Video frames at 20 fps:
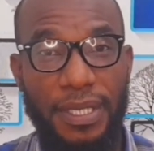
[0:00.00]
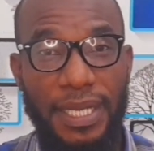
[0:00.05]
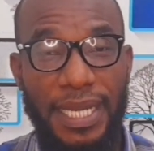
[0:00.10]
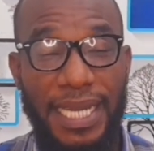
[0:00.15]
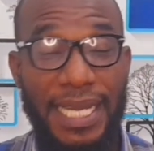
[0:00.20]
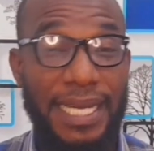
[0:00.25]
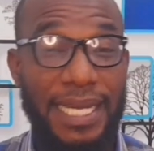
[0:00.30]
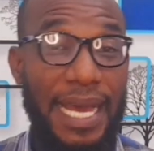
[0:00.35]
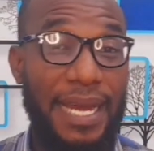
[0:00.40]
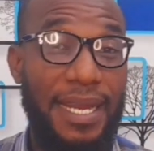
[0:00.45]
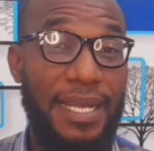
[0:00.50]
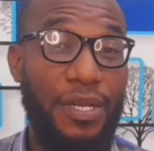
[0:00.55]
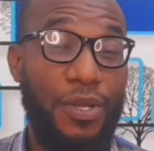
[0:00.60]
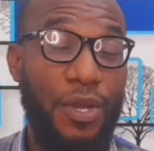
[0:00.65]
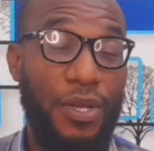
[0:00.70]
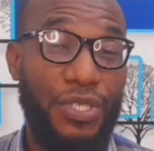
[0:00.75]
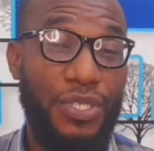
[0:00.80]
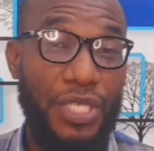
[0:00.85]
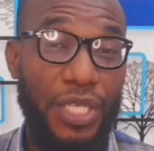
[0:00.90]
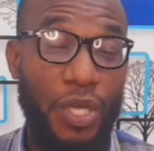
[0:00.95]
In that
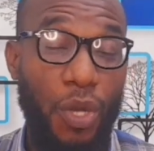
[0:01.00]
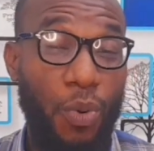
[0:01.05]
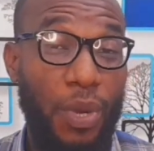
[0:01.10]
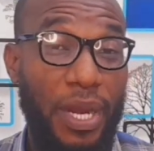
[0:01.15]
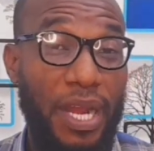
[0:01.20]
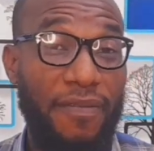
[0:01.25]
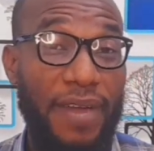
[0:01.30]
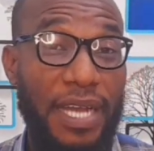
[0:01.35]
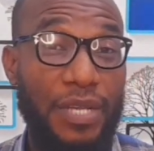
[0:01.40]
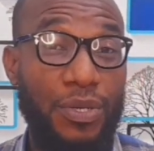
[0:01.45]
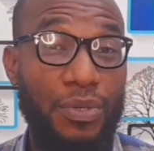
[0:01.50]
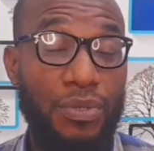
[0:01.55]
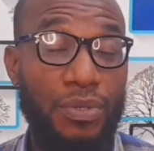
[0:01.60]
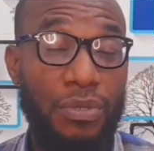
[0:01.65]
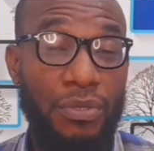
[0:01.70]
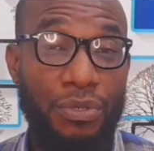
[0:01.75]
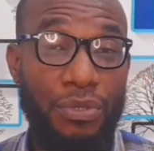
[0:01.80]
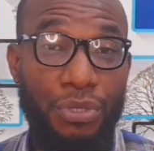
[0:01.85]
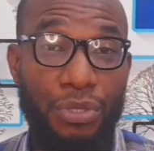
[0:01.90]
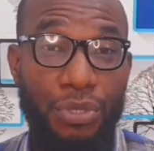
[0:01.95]
industry or whatever
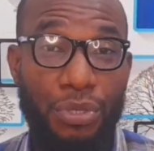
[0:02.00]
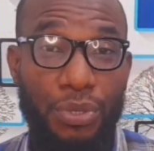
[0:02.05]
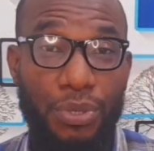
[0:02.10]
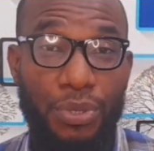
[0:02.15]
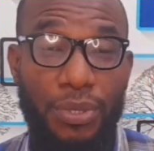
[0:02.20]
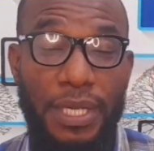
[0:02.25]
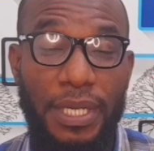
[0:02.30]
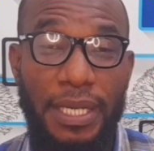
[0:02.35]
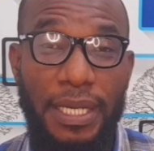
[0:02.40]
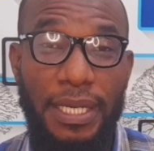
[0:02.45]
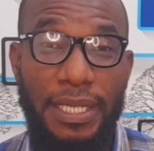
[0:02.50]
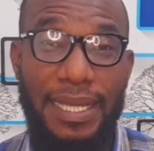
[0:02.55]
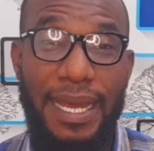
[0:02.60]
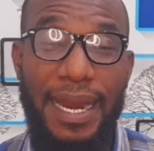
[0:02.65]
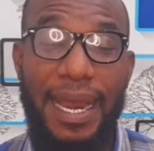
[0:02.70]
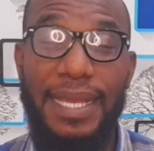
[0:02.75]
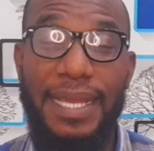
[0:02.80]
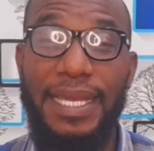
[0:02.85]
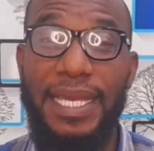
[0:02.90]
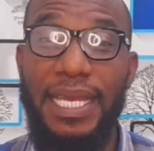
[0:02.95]
you do, there
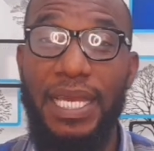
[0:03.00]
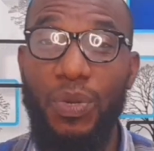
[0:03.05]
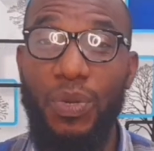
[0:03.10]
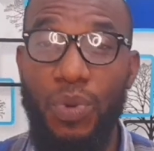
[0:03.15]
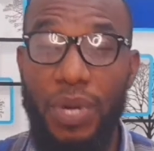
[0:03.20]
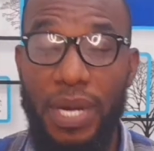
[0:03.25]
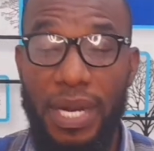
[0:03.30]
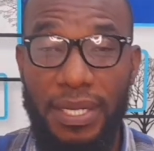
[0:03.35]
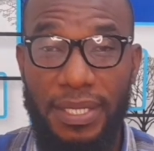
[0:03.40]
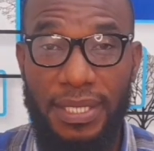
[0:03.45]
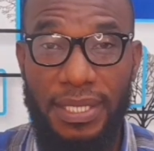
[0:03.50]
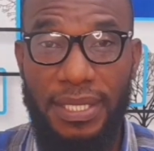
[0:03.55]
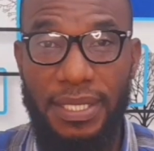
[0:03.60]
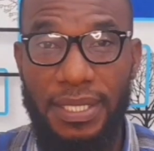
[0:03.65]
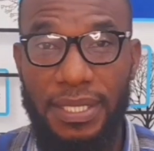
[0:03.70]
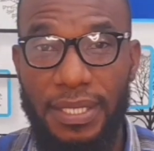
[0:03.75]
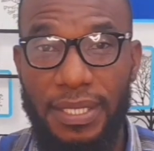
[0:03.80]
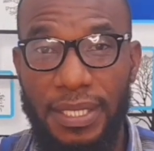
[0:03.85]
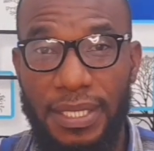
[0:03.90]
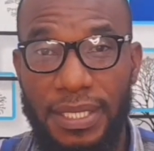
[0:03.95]
are
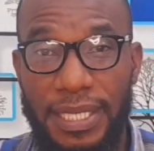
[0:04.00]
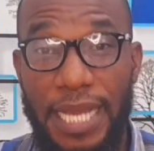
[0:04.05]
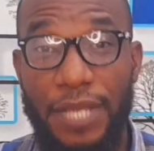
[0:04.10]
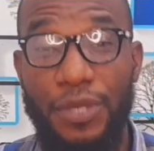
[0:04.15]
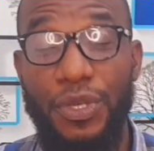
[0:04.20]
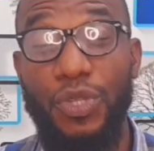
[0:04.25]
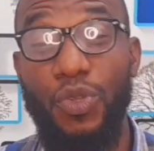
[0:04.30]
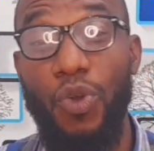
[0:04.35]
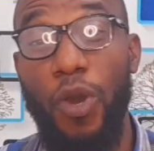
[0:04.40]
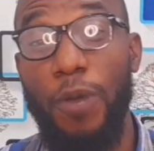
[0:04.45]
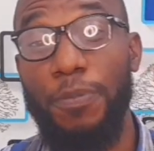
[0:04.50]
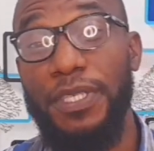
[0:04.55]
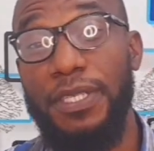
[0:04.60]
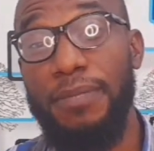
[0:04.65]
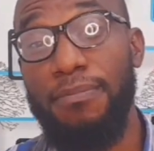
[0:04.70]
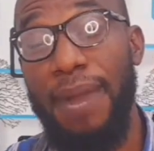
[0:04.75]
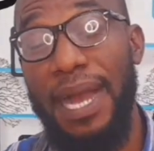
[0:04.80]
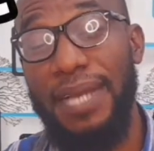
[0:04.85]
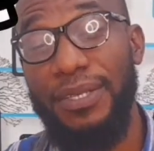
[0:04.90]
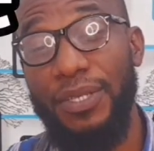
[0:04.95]
keywords that you need to
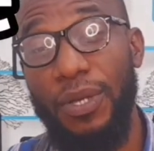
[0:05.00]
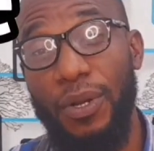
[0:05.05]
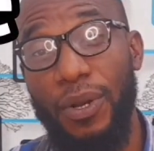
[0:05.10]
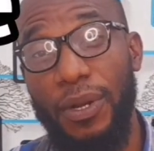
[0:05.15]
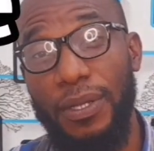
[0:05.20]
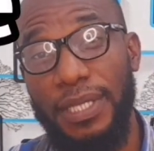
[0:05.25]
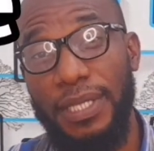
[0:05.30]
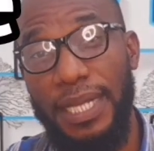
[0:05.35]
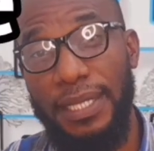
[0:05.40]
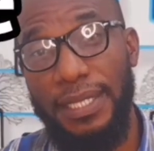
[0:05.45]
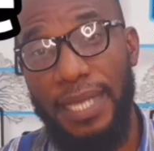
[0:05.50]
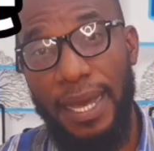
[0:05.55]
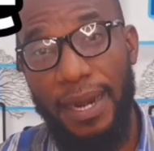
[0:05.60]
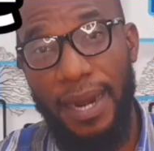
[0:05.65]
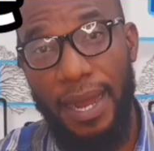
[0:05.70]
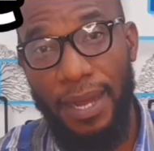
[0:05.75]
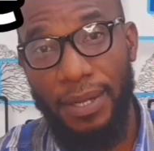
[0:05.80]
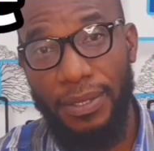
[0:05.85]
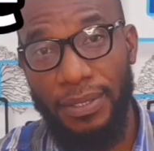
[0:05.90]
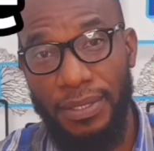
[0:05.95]
optimize your content
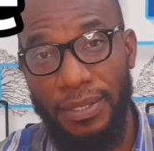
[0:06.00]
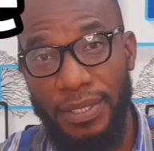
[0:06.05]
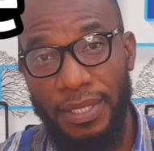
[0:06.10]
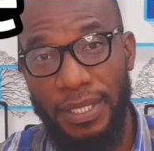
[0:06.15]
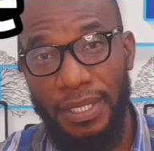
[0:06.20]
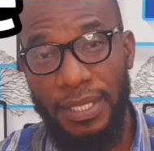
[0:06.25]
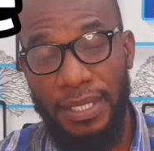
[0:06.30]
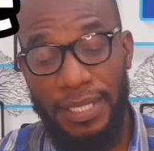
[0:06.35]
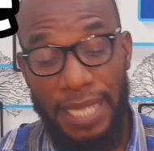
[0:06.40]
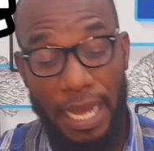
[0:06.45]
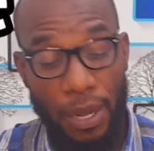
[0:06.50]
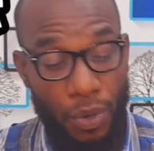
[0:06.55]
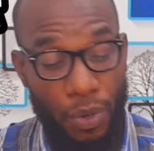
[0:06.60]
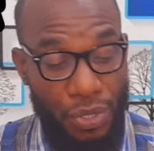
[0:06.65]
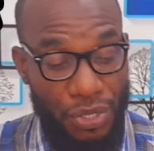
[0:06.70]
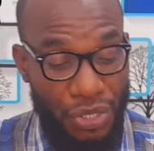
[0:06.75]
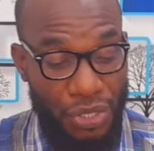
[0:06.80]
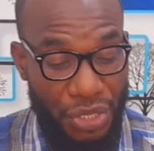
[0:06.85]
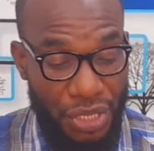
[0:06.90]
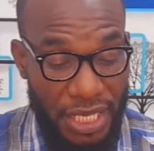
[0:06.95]
around that
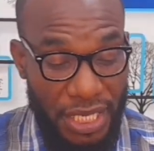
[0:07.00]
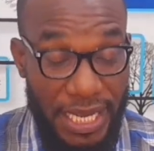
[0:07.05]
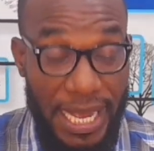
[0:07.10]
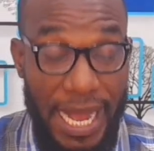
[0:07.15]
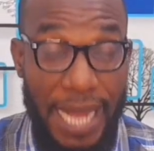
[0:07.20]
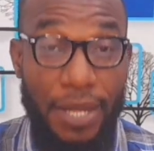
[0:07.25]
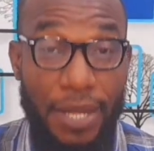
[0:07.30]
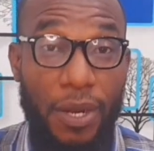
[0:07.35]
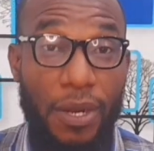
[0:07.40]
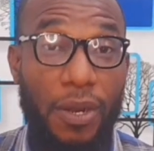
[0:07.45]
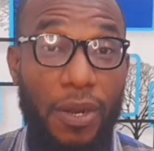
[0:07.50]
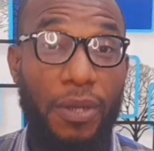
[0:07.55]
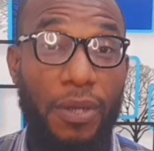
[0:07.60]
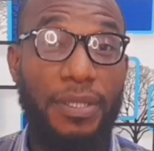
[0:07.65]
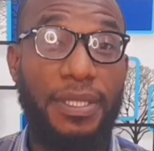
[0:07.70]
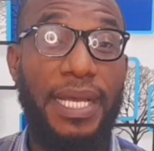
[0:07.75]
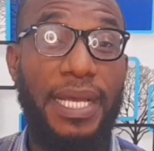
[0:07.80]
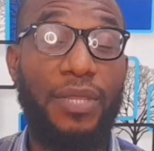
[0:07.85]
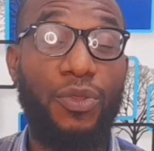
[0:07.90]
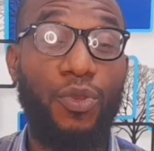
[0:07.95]
will trigger your
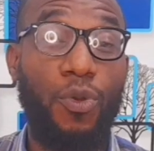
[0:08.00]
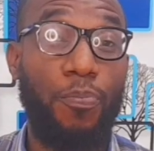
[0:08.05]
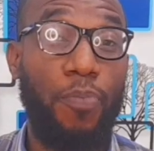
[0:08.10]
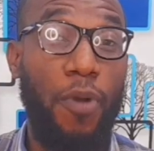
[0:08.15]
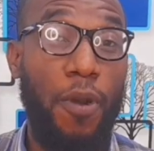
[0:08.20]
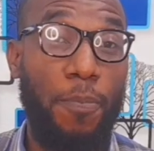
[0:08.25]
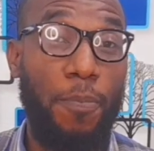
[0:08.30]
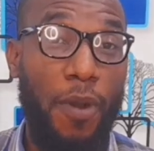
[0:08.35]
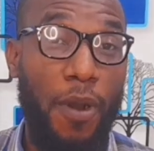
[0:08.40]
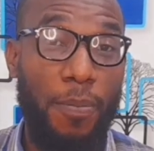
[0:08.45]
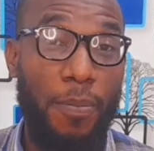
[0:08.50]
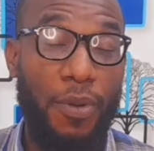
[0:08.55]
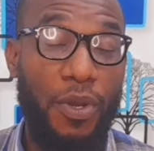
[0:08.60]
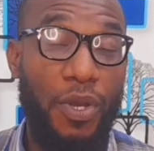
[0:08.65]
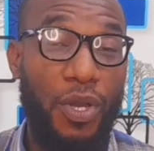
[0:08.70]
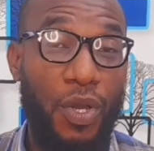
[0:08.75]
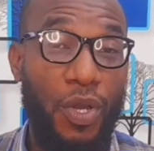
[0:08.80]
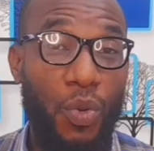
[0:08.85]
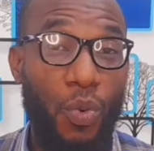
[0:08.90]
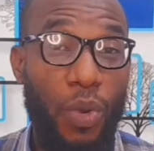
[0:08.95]
content to pop up
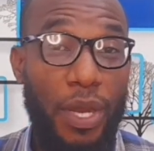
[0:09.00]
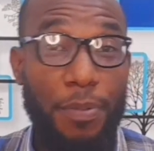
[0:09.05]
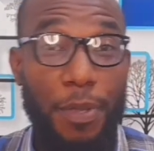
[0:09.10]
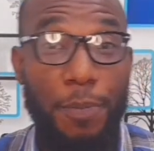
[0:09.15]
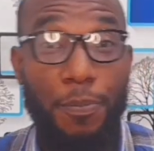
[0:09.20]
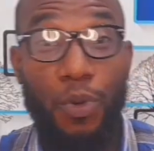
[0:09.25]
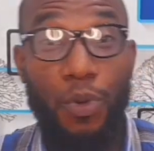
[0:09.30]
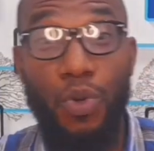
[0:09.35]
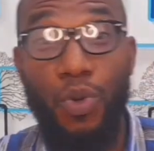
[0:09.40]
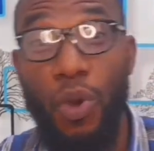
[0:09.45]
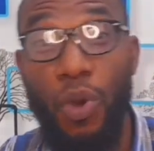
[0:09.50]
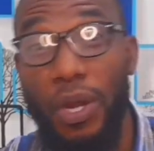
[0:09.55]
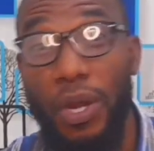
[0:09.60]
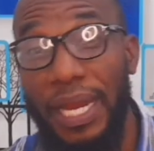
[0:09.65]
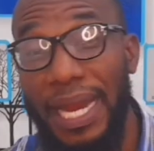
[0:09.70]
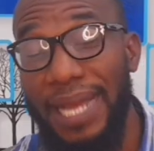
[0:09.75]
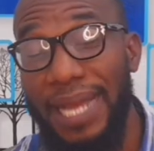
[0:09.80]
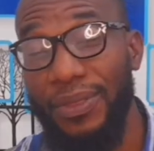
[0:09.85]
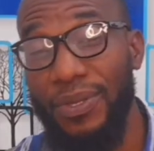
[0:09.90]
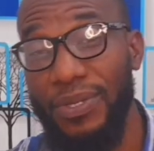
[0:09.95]
when people go
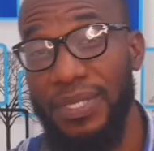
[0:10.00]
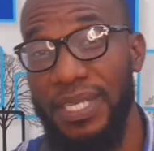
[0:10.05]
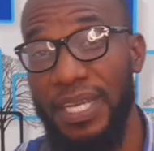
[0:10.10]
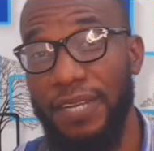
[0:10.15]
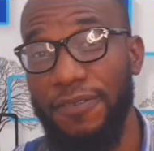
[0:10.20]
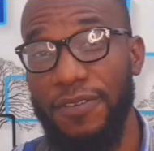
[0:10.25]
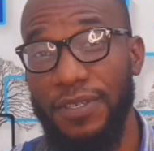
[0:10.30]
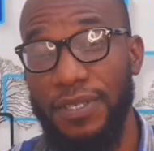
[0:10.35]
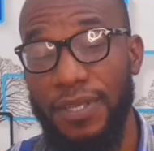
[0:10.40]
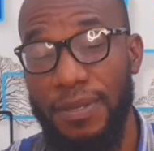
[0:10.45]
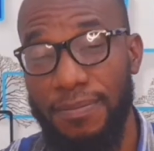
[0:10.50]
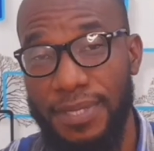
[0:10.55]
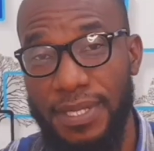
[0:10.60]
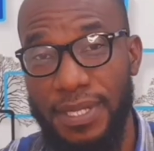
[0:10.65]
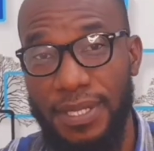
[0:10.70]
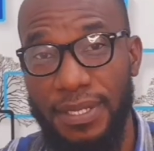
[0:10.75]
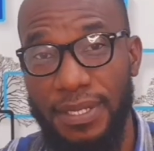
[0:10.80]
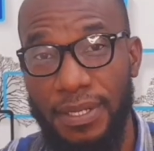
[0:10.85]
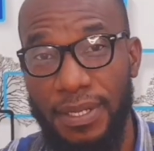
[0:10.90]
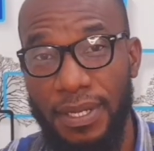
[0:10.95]
online to search for
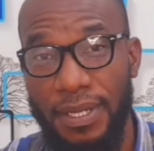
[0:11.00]
something.